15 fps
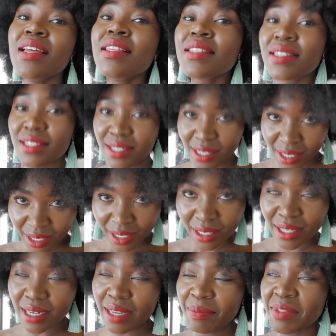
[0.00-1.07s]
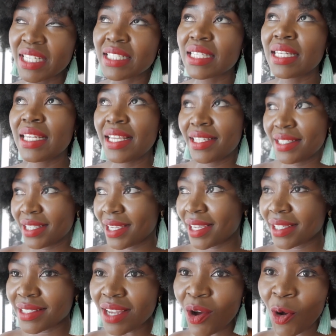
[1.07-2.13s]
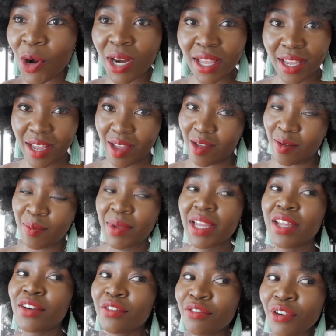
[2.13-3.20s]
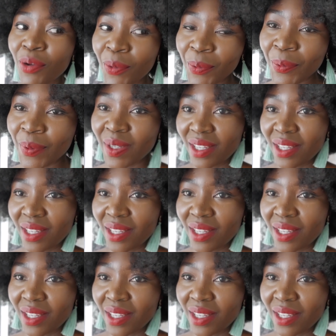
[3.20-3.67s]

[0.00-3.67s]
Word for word: seeing i'm just letting it all come and flow